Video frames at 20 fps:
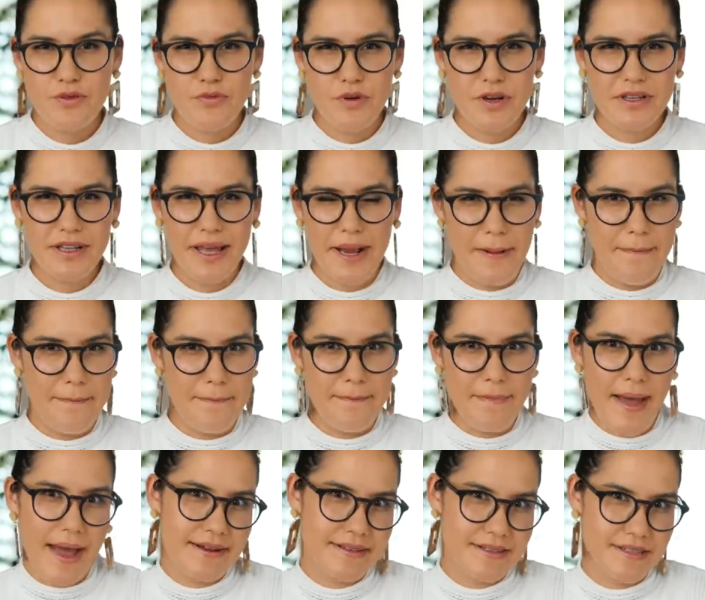I want like
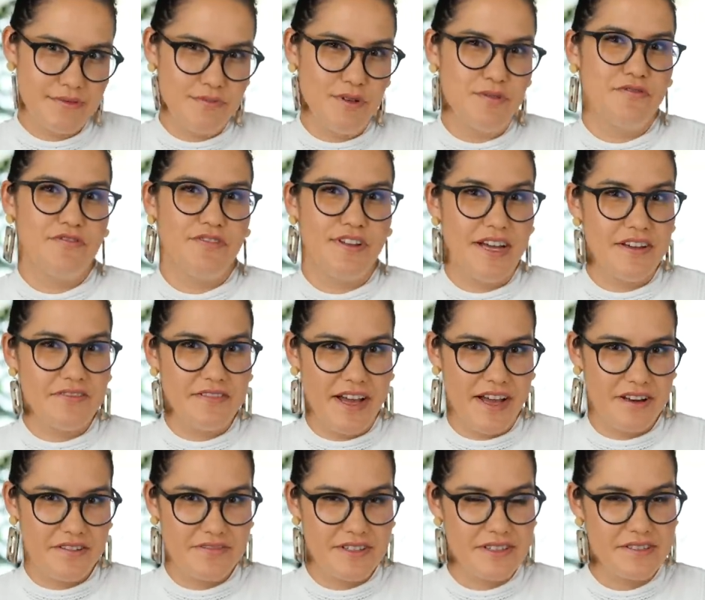maximum flavor
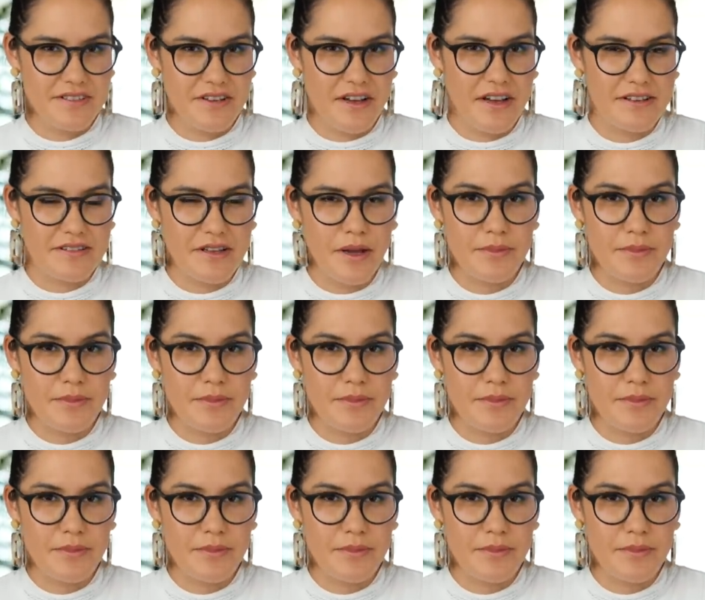out of these guys,